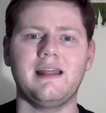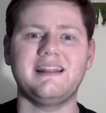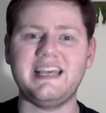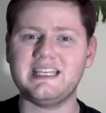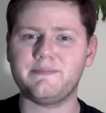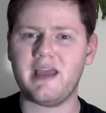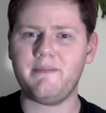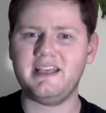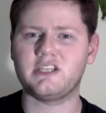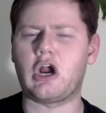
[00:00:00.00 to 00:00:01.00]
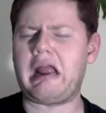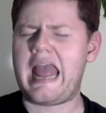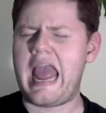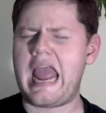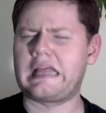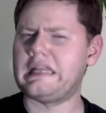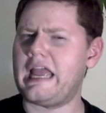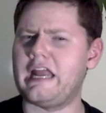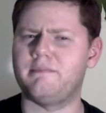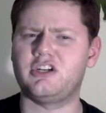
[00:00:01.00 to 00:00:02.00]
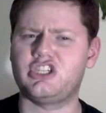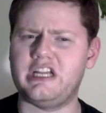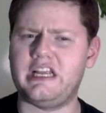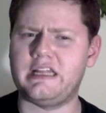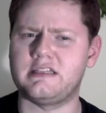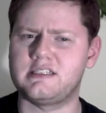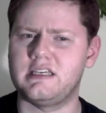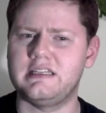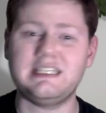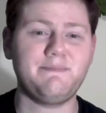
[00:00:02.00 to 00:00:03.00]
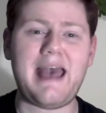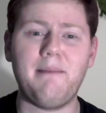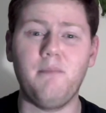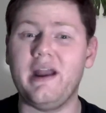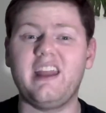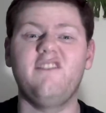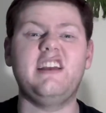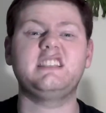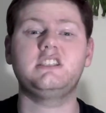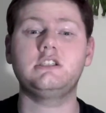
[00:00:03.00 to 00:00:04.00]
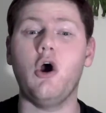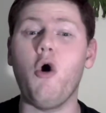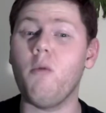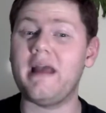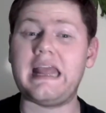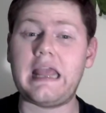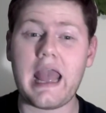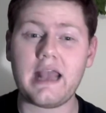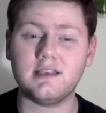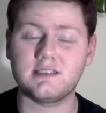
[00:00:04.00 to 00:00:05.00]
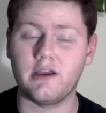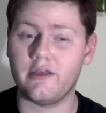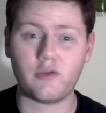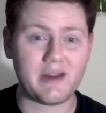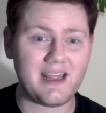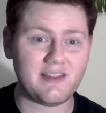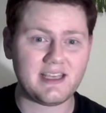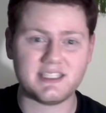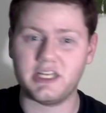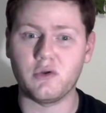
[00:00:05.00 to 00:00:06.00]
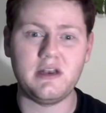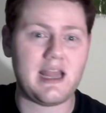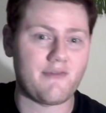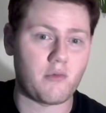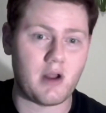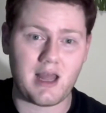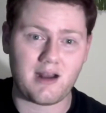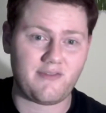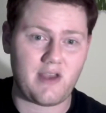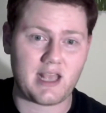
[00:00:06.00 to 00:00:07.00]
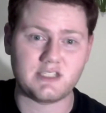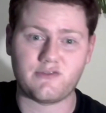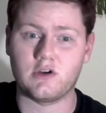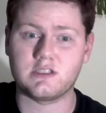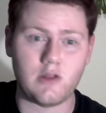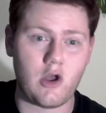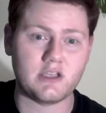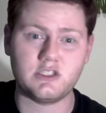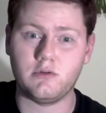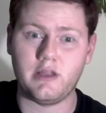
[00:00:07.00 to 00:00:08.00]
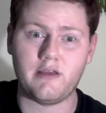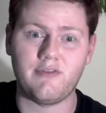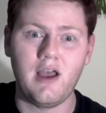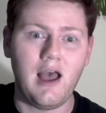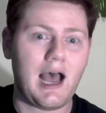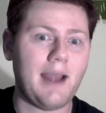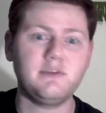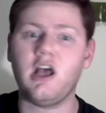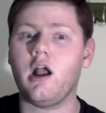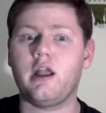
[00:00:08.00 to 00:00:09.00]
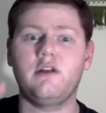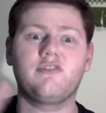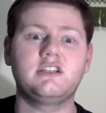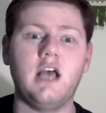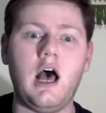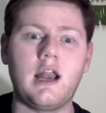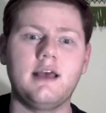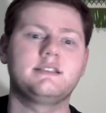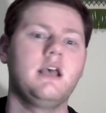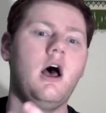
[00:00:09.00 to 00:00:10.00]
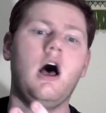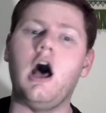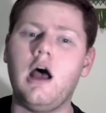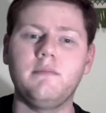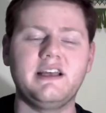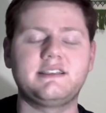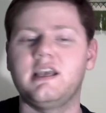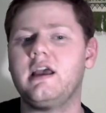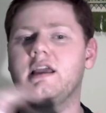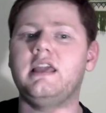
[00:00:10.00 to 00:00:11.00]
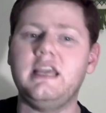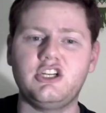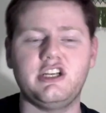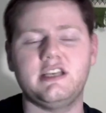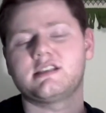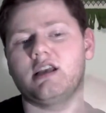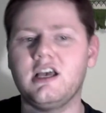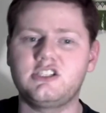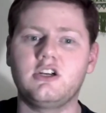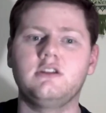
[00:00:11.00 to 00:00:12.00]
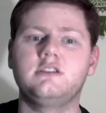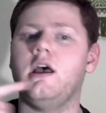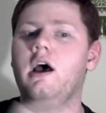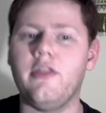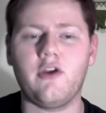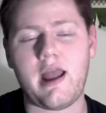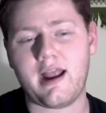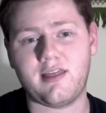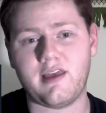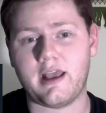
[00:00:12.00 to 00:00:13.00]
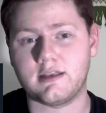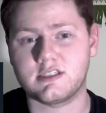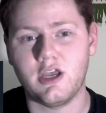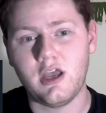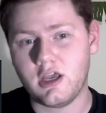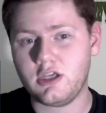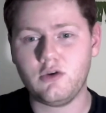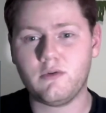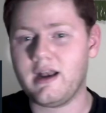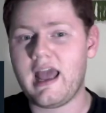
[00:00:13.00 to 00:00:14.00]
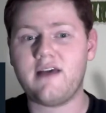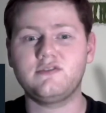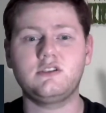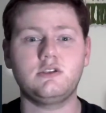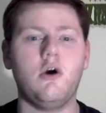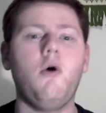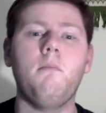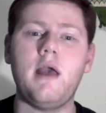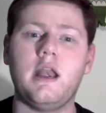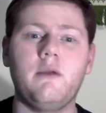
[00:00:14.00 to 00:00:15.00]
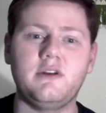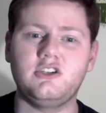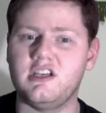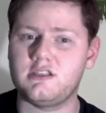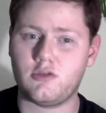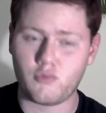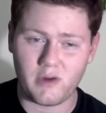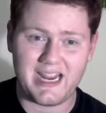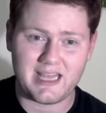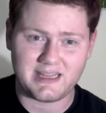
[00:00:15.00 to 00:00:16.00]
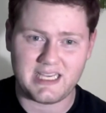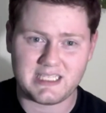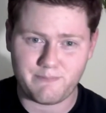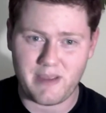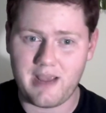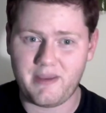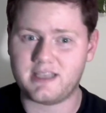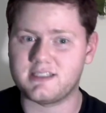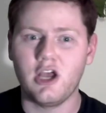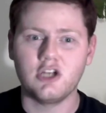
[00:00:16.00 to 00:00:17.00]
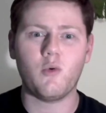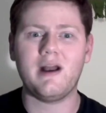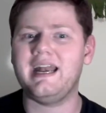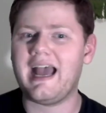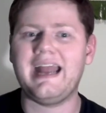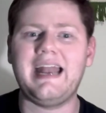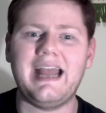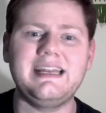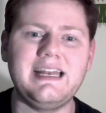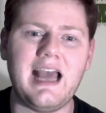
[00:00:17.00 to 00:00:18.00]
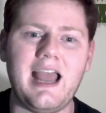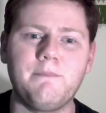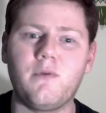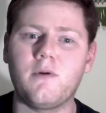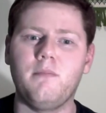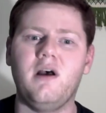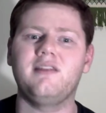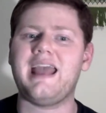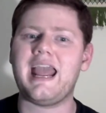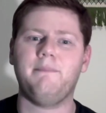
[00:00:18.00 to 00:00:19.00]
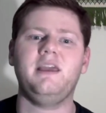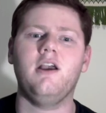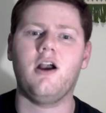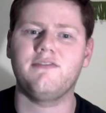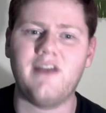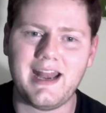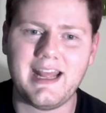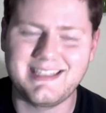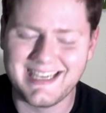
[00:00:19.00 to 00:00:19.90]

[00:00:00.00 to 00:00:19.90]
These babies are egg-laying machines. This bad boy can fit so many eggs. 3 of these and you'll never run out of eggs for as long as you live. I'm talking frittatas, omelets, quiches, custards, other egg things. You can have so many with just 3 of these babies. $29.99 per month, APR finance.